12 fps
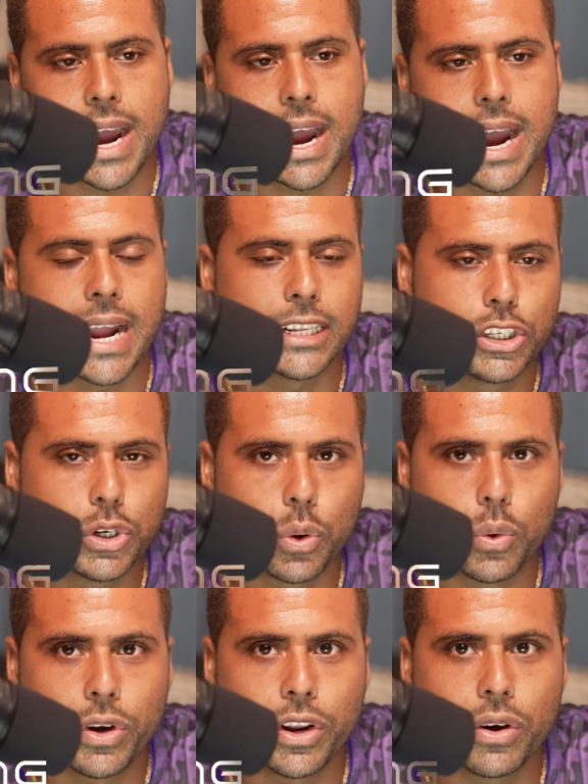
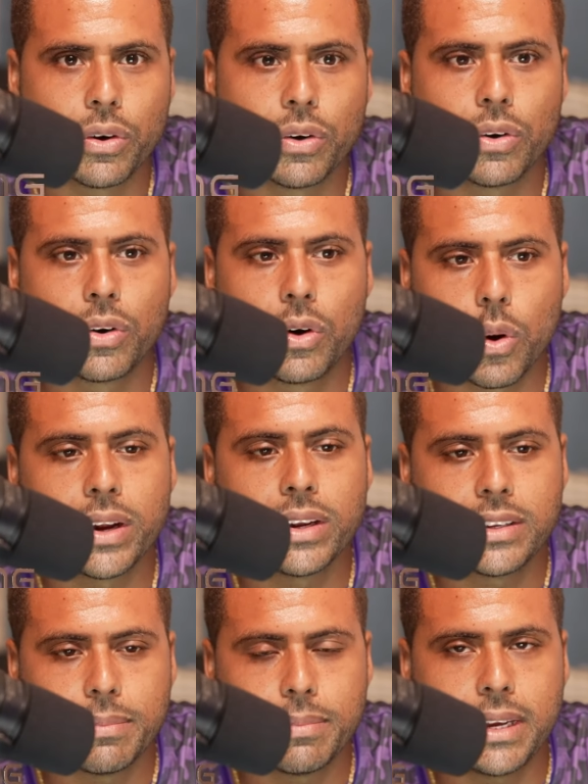Antonio going
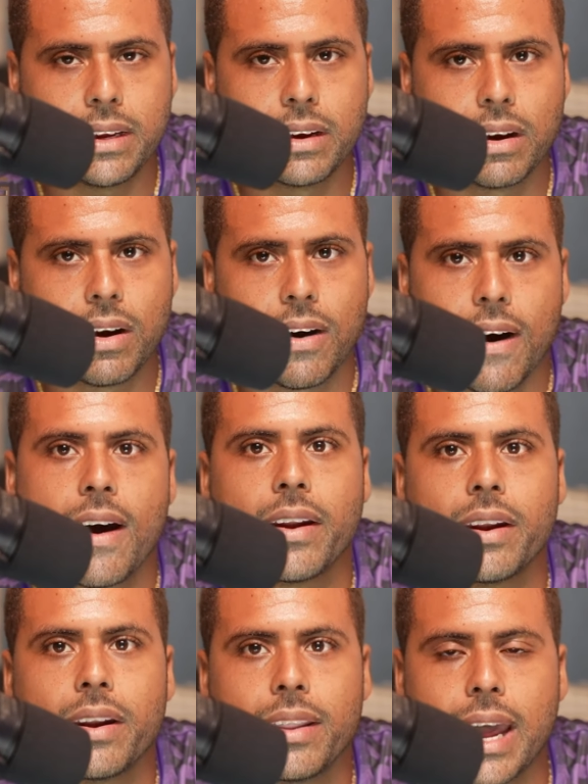to be
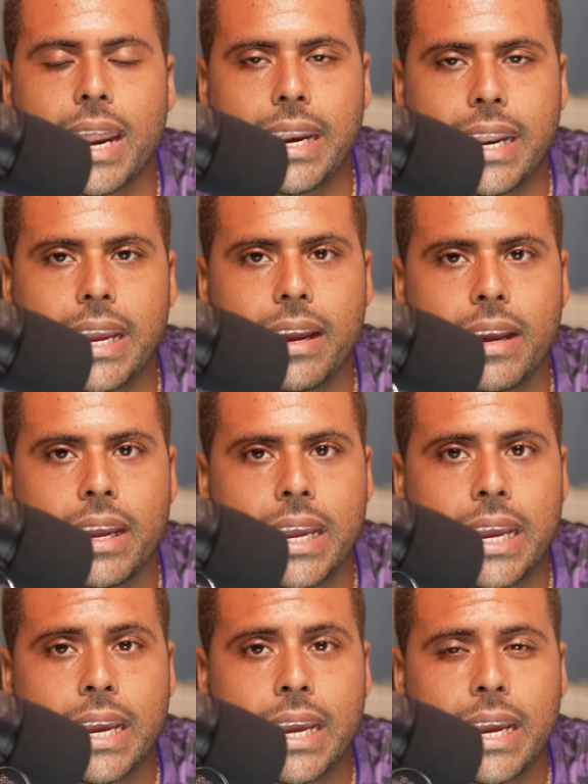on that day.
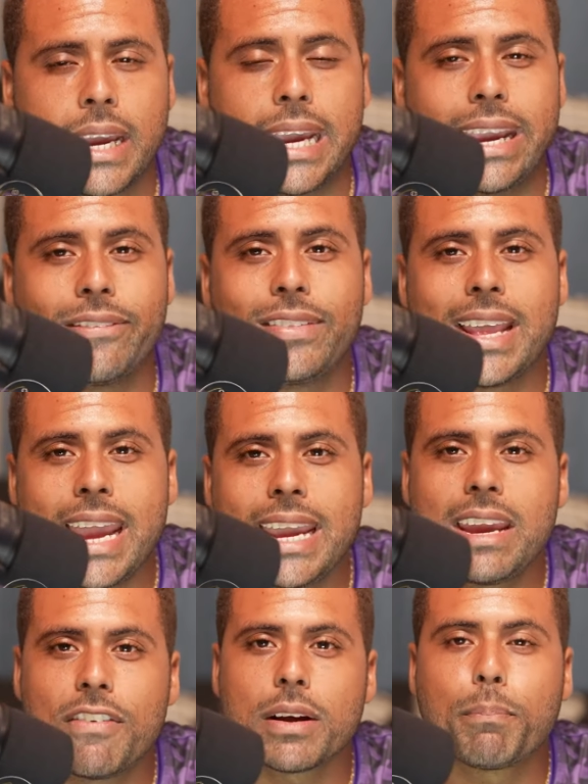If they
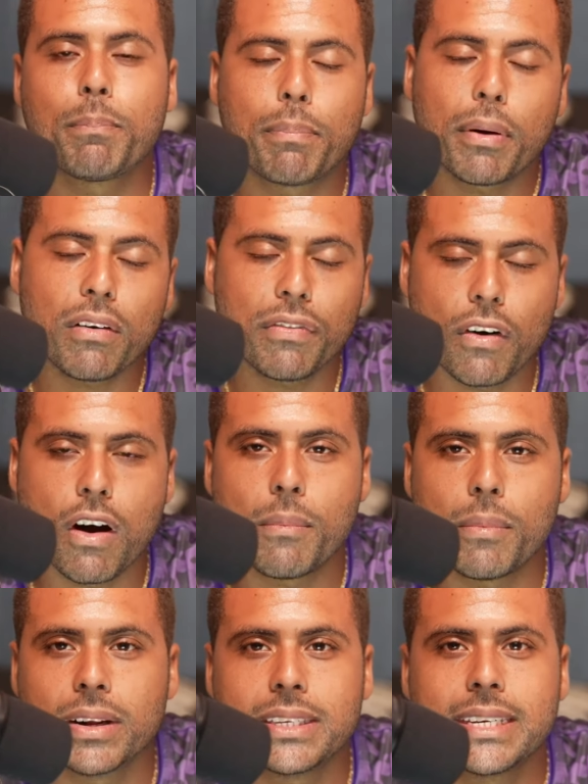give a
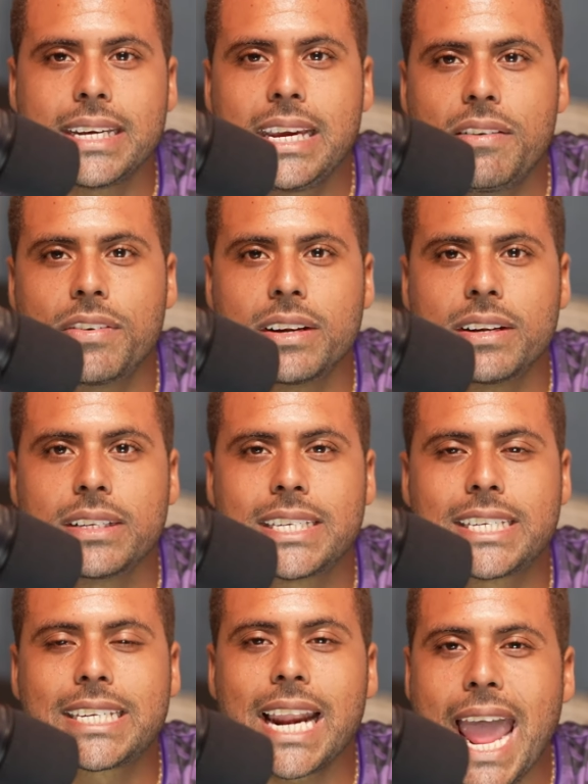performance even
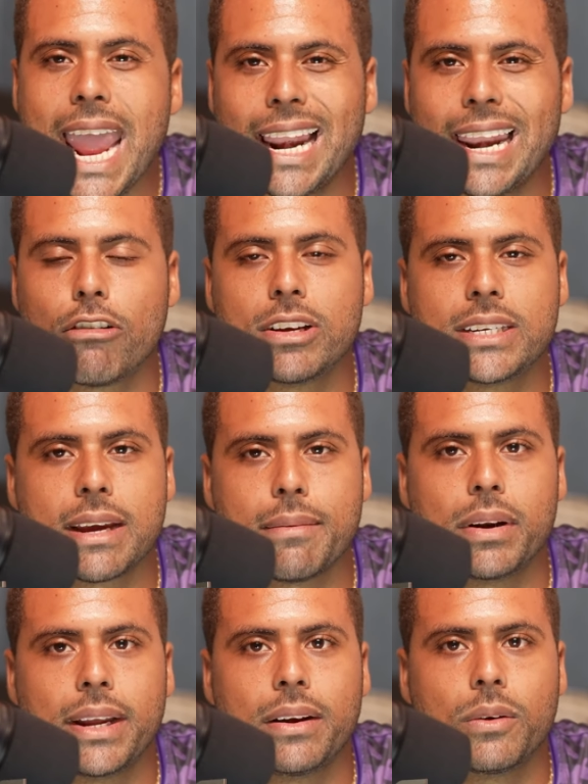slightly
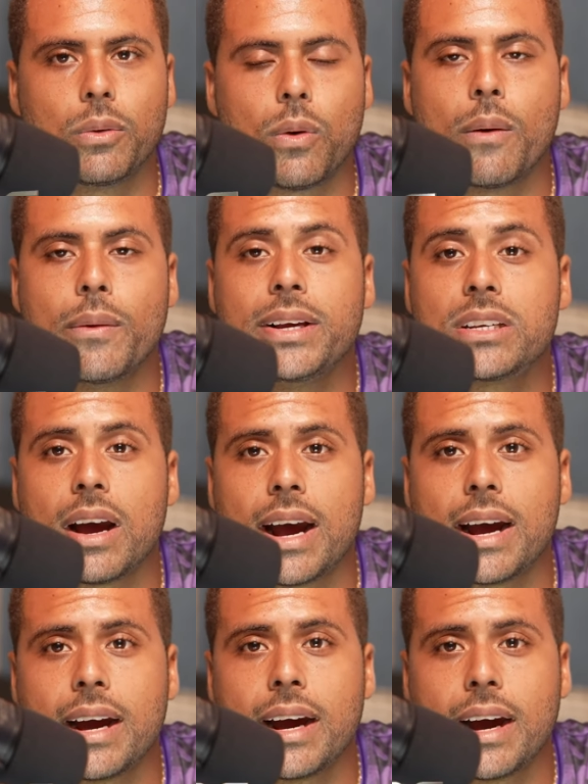resembling what we
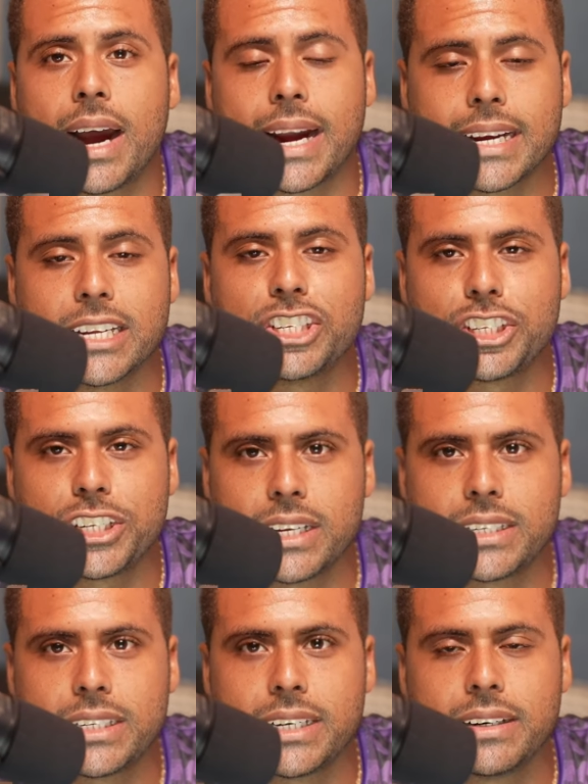saw against
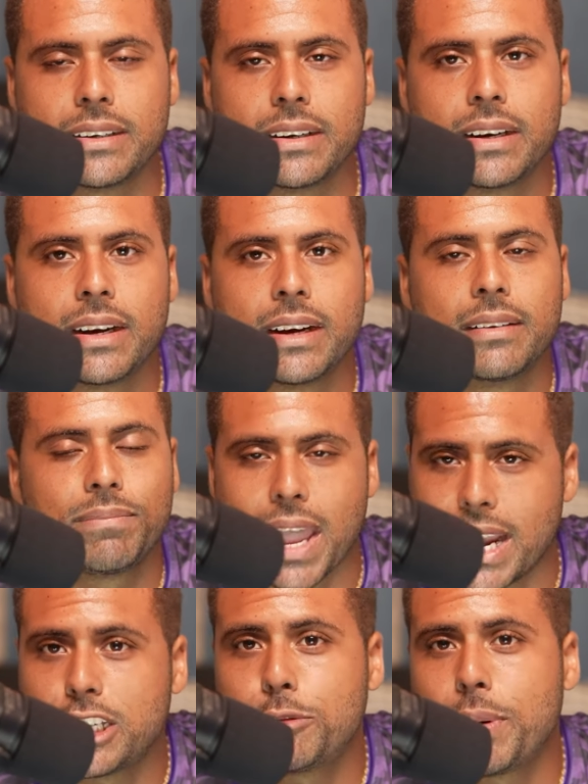Chelsea, I
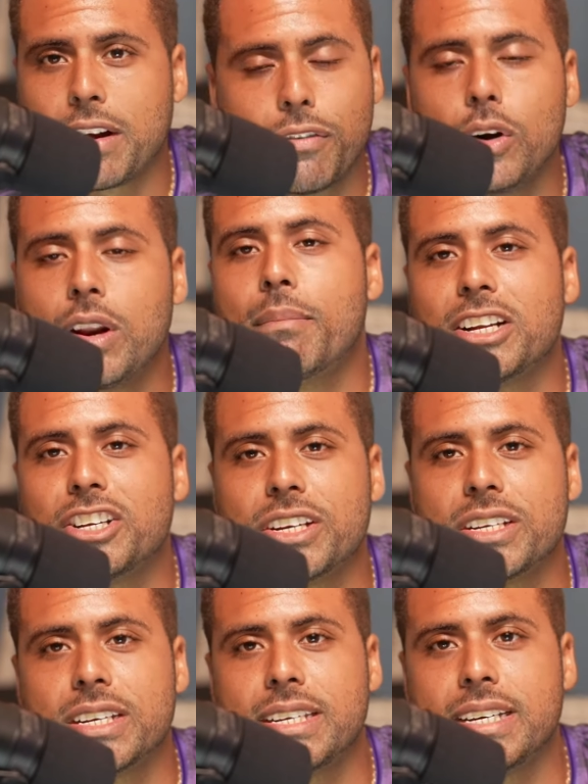expect fully
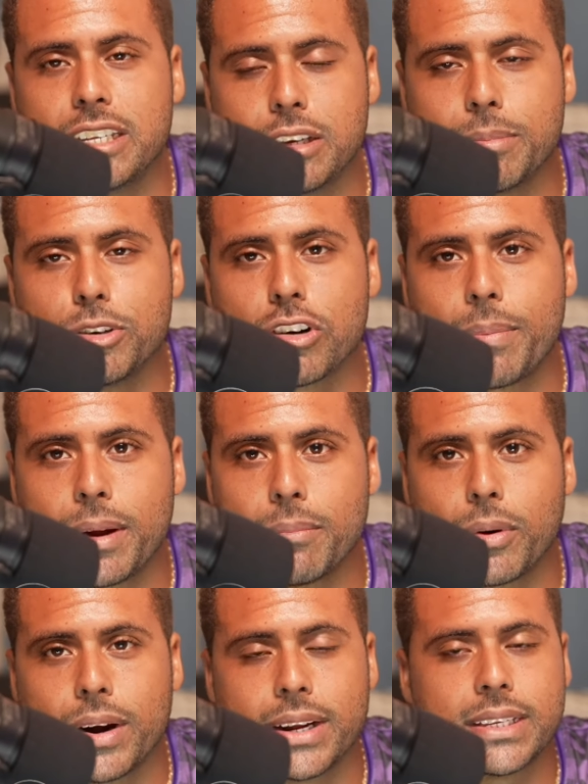Manchester City to be dropping
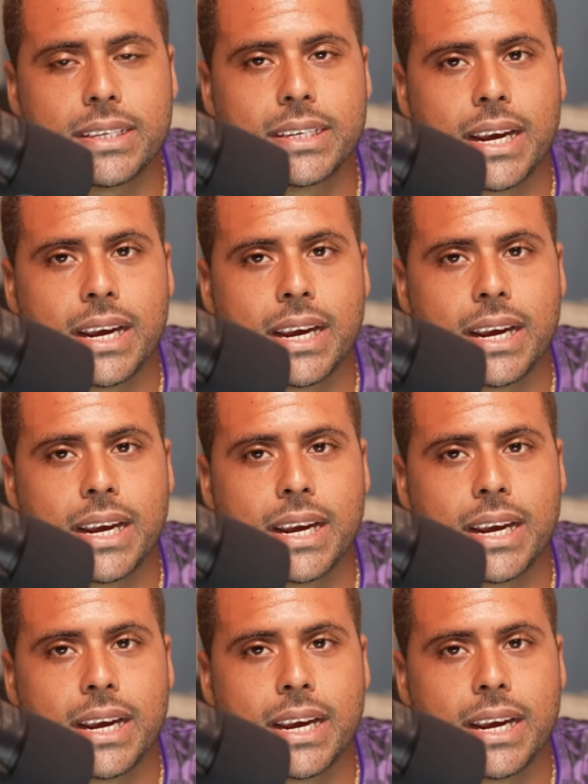points.